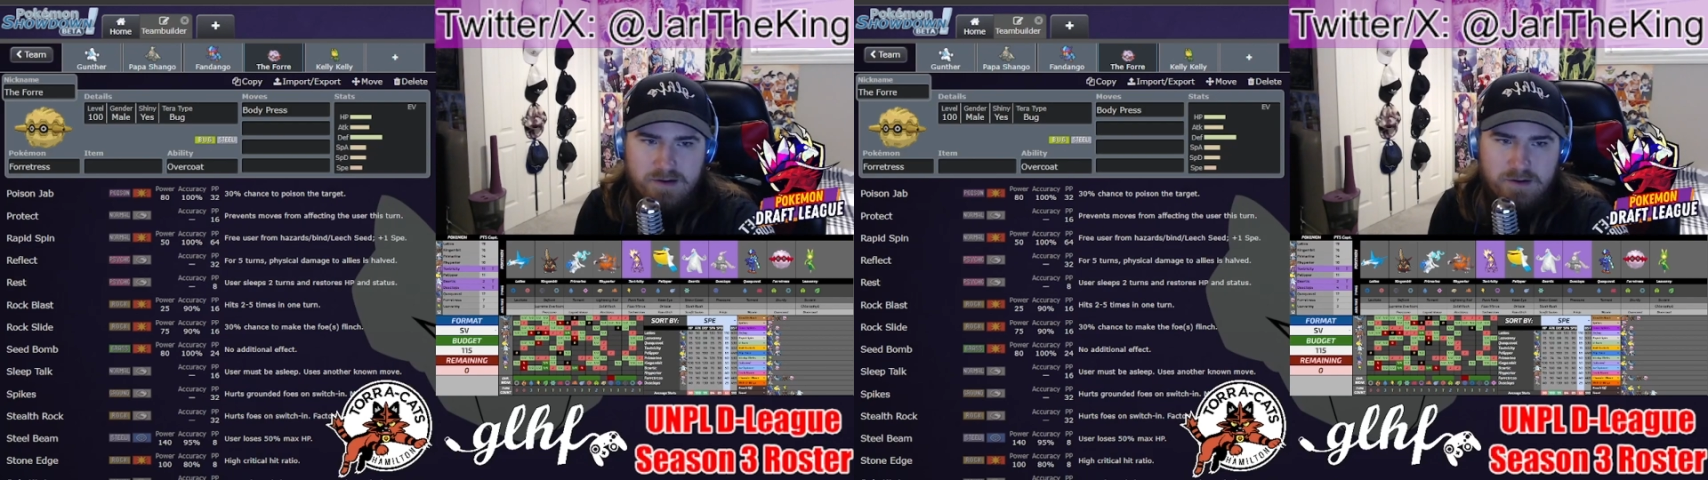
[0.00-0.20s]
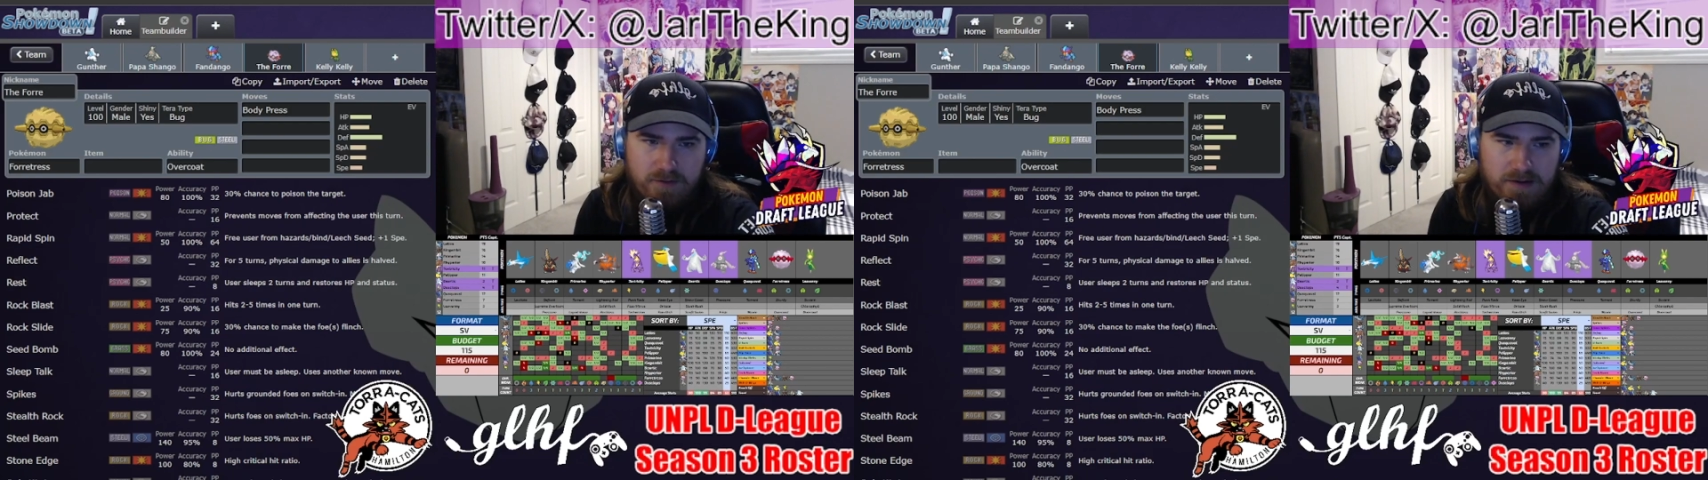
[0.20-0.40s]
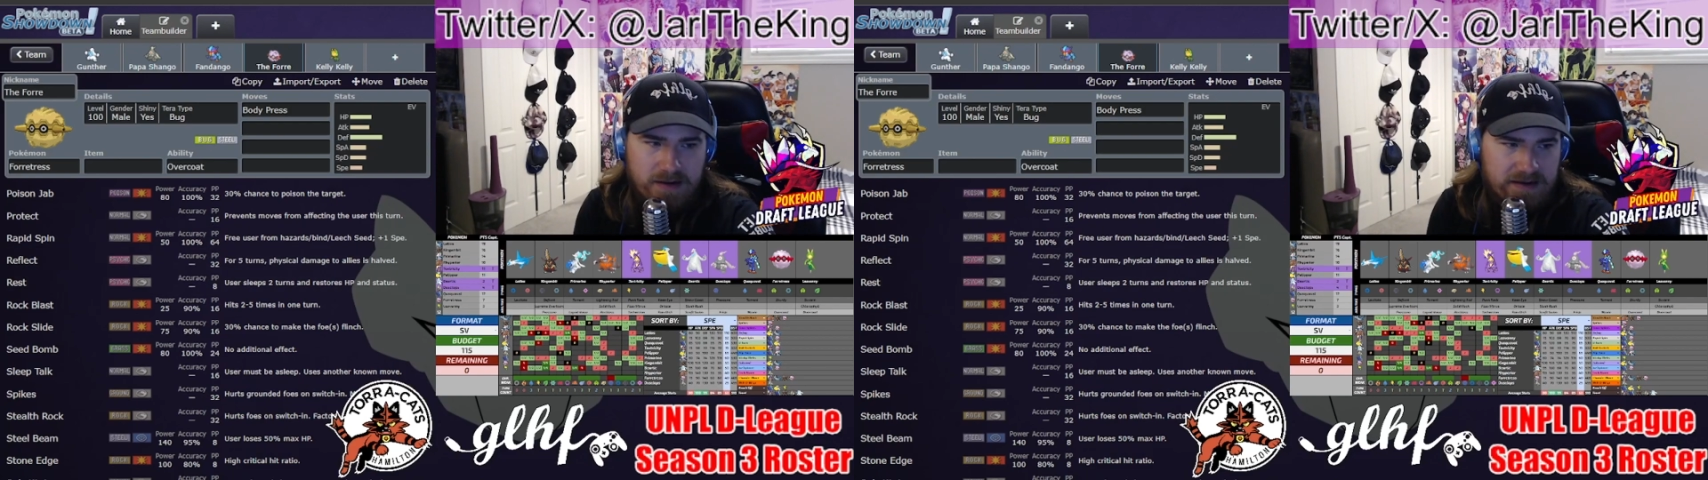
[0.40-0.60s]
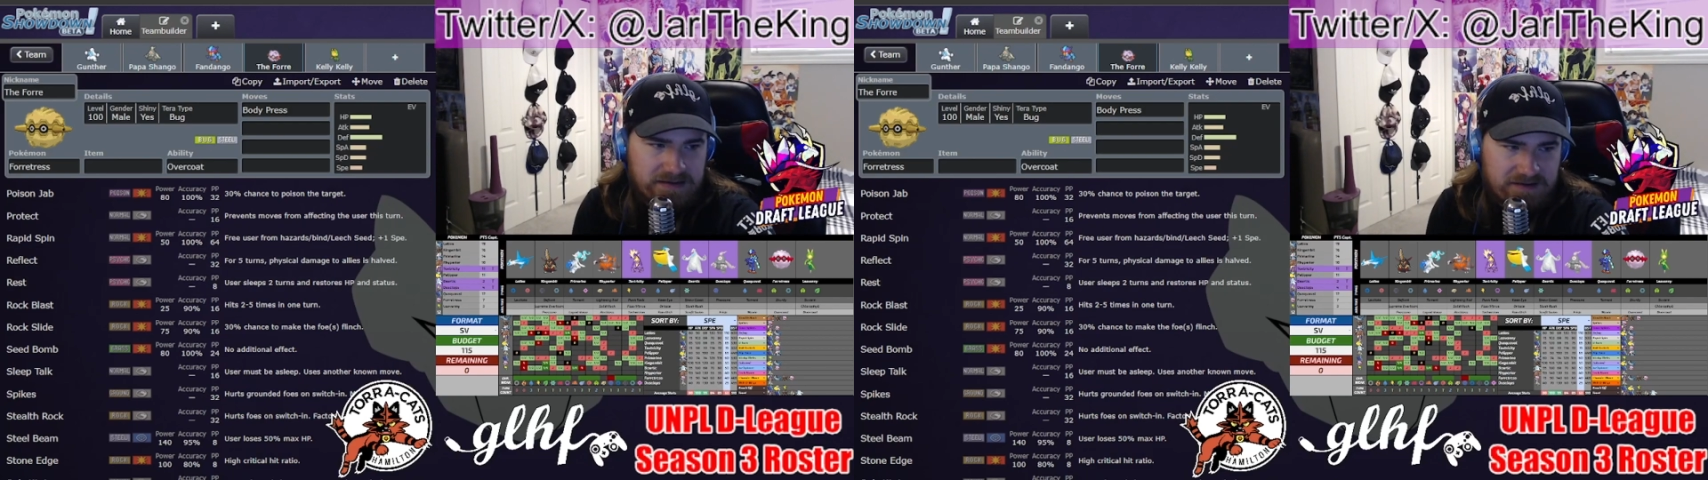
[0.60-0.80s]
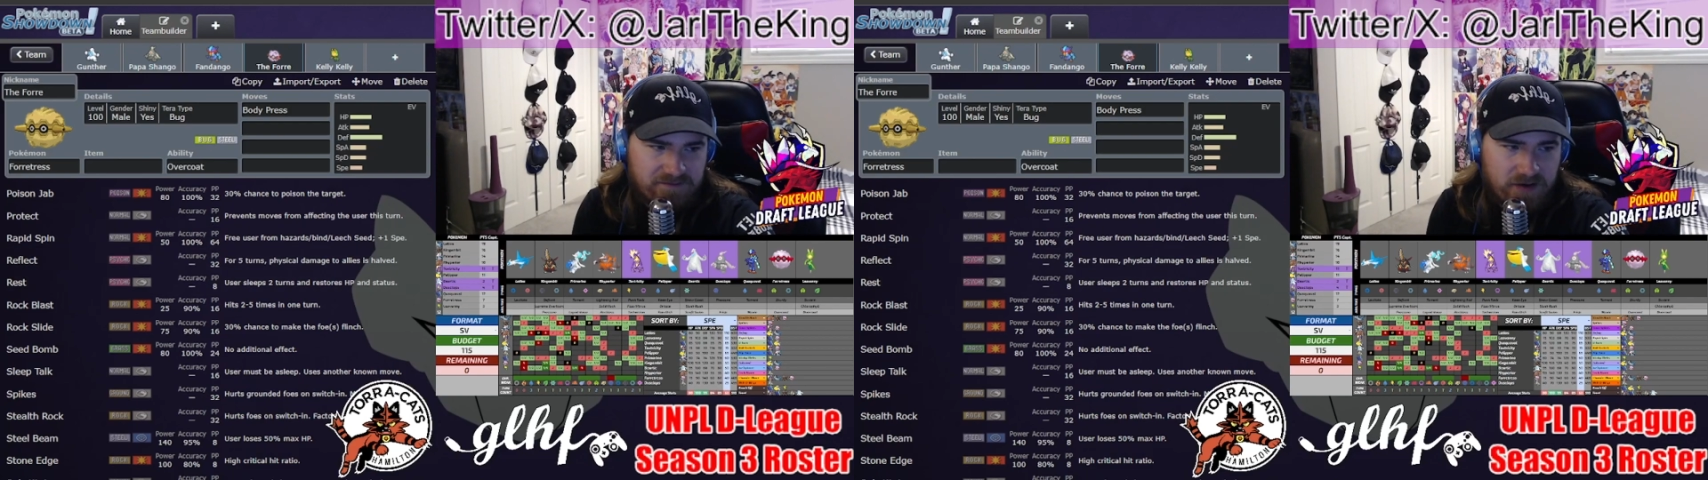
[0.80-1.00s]
know
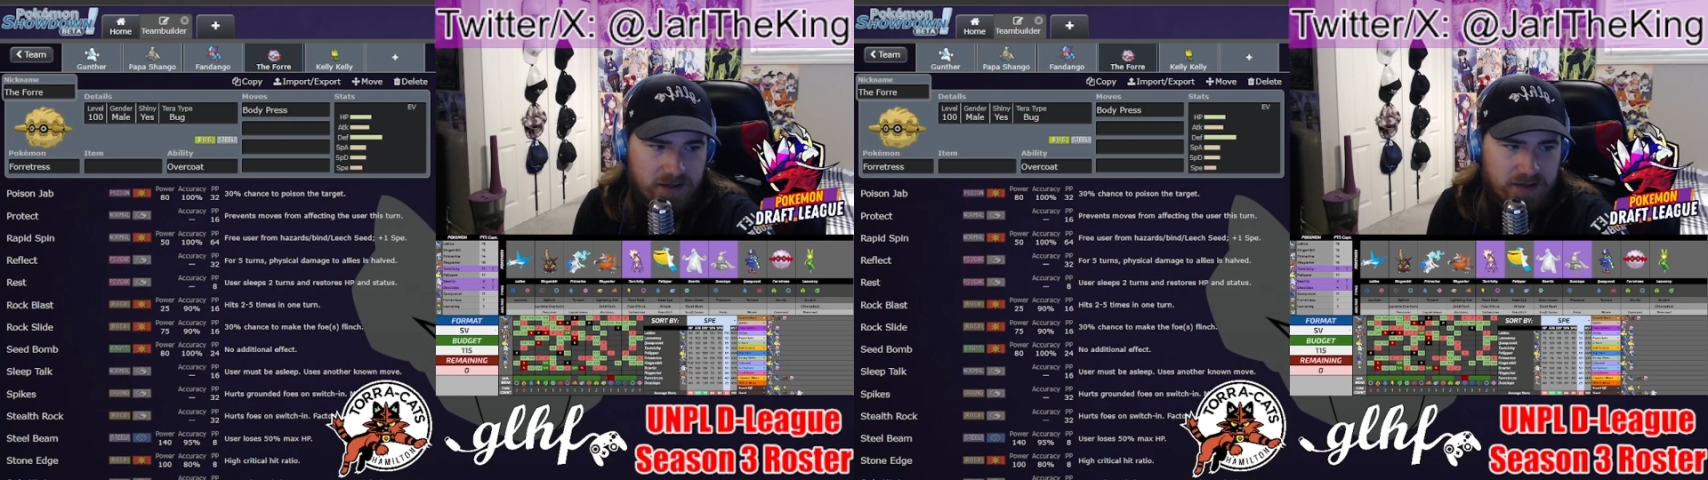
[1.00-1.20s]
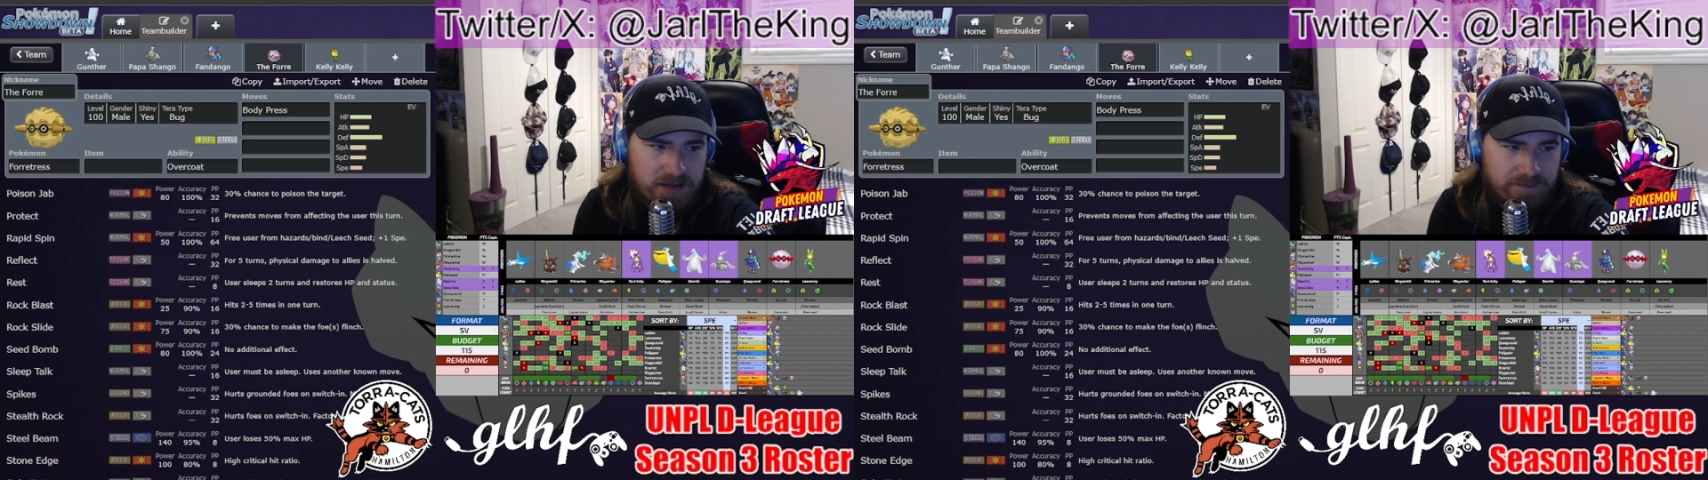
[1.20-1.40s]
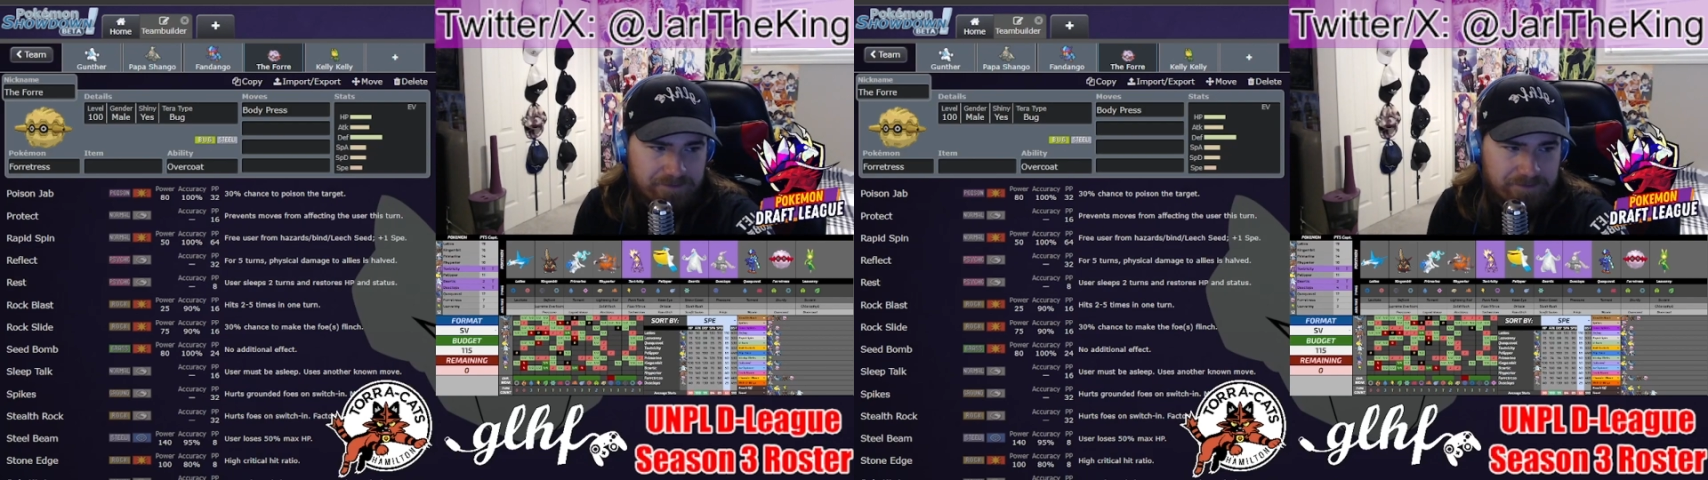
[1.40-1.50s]
Defog